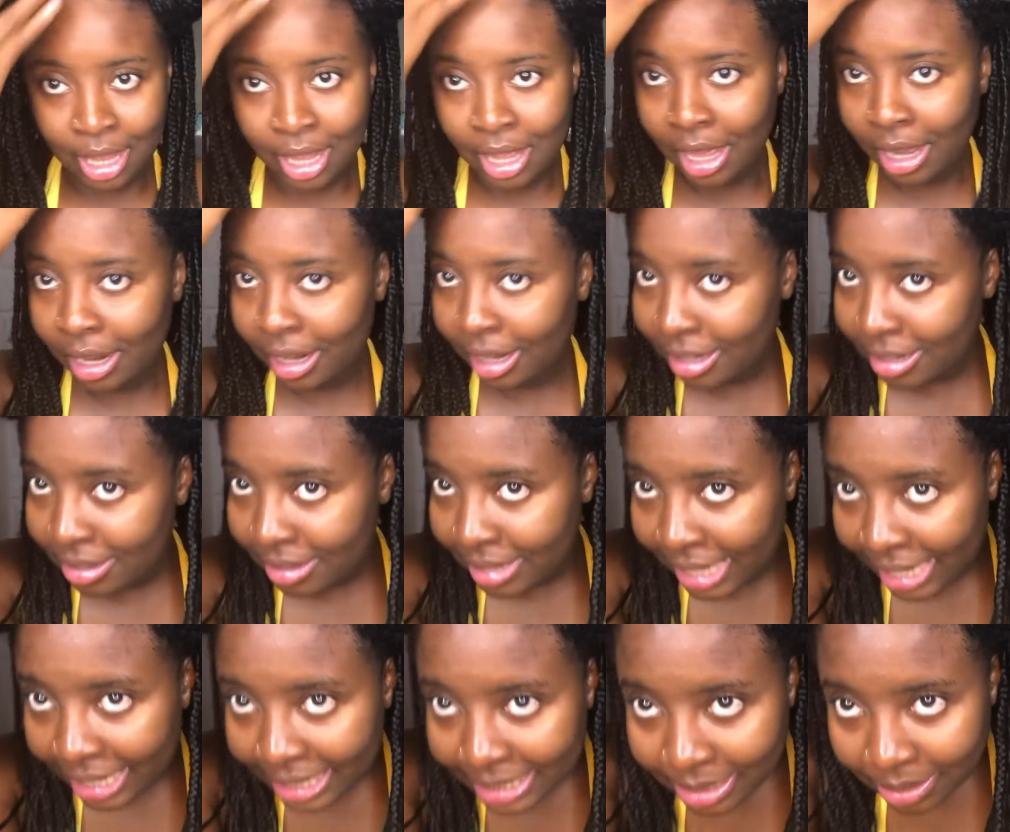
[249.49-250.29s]
a lot of you
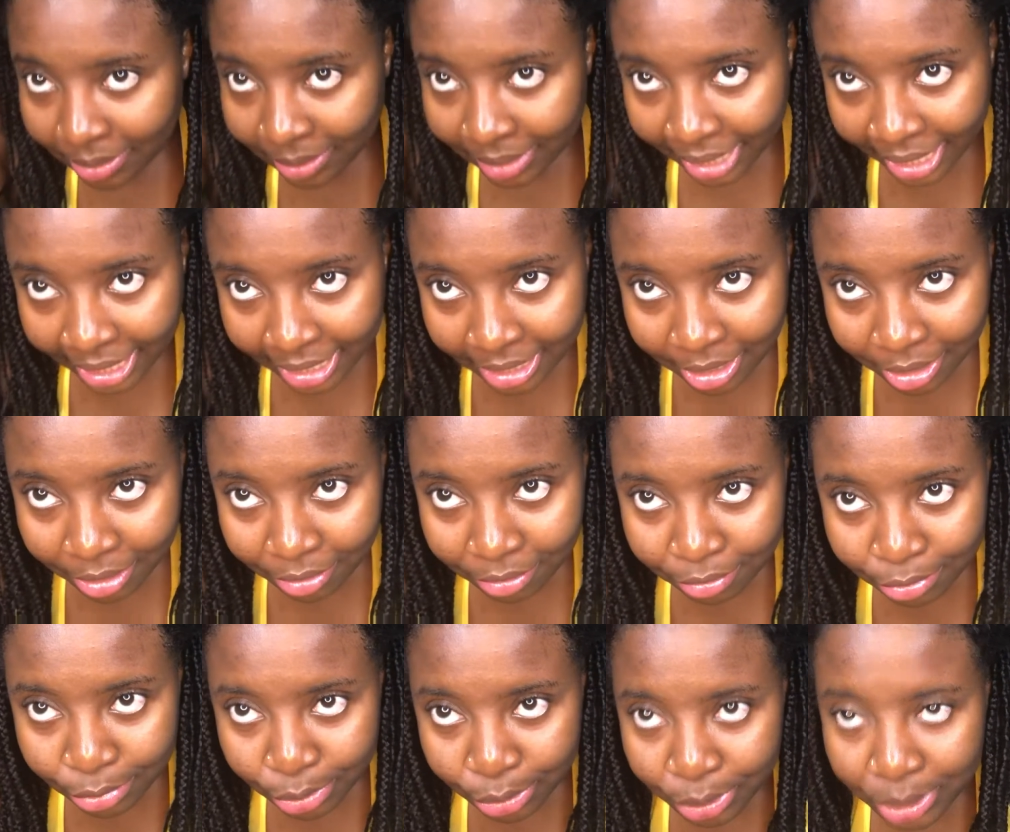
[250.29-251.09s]
guys don't like your
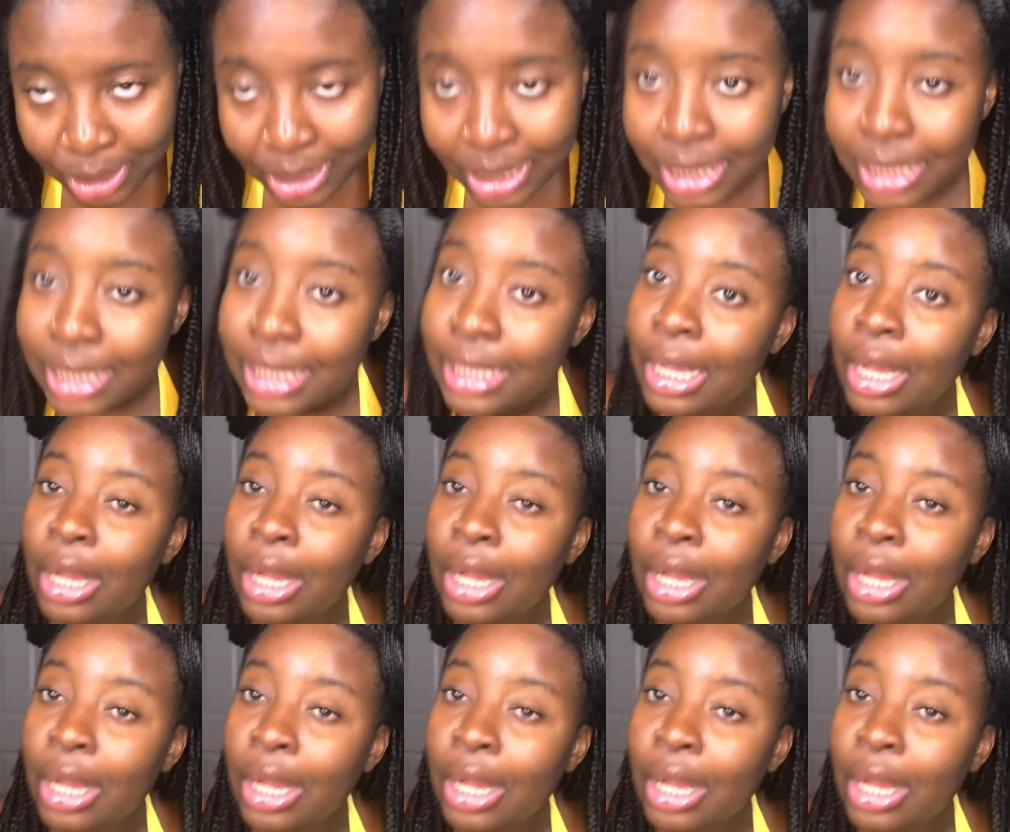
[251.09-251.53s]
roots